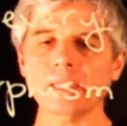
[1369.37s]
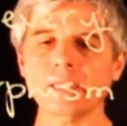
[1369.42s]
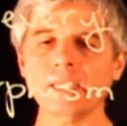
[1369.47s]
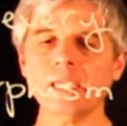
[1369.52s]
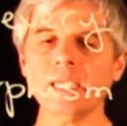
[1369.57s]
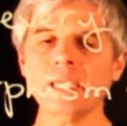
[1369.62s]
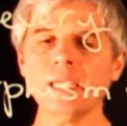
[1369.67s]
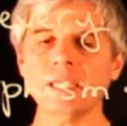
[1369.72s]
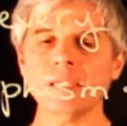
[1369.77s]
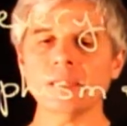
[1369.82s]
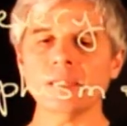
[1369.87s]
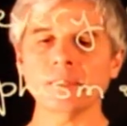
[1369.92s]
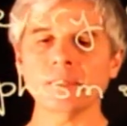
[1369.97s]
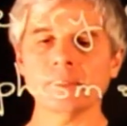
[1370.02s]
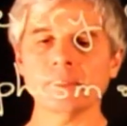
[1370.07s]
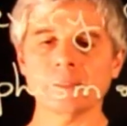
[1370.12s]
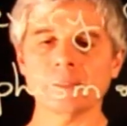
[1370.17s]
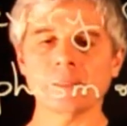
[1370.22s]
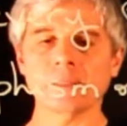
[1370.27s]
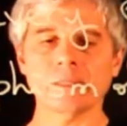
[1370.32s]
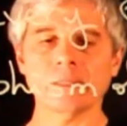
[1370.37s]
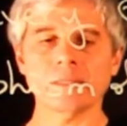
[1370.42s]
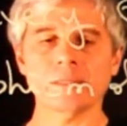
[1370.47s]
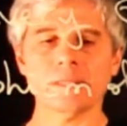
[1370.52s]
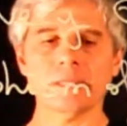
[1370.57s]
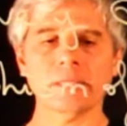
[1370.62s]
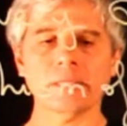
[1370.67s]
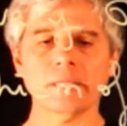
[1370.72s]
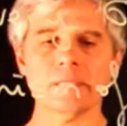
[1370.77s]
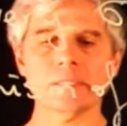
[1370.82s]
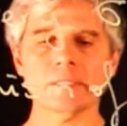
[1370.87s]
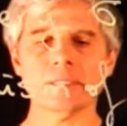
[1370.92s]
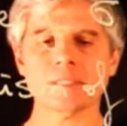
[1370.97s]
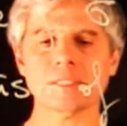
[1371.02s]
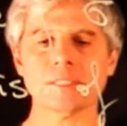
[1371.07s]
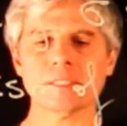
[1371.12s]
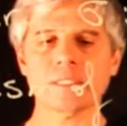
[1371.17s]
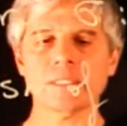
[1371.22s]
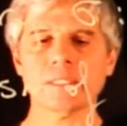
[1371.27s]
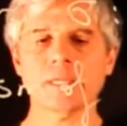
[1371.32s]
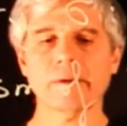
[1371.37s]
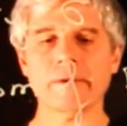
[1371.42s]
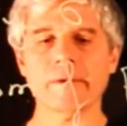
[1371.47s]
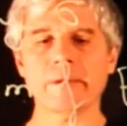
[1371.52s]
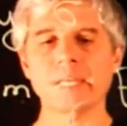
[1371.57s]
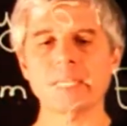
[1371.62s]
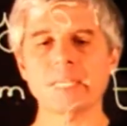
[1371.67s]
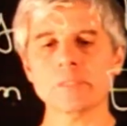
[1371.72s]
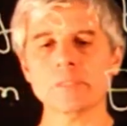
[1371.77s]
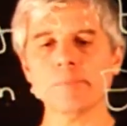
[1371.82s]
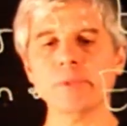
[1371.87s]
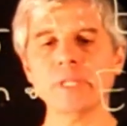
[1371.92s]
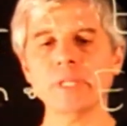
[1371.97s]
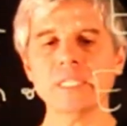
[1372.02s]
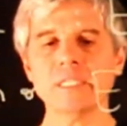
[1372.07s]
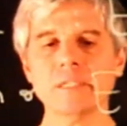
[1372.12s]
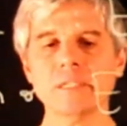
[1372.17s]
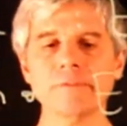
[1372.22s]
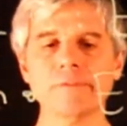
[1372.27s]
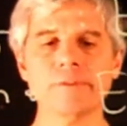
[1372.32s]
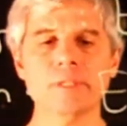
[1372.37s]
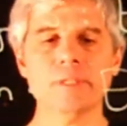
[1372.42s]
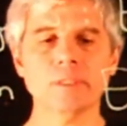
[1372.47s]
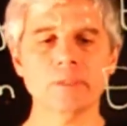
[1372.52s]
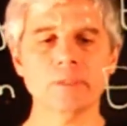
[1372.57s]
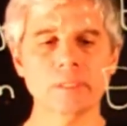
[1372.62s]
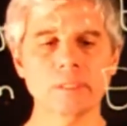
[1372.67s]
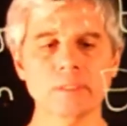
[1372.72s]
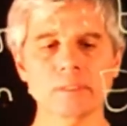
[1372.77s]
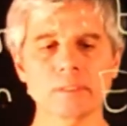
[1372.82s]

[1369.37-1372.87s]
E is a splitting field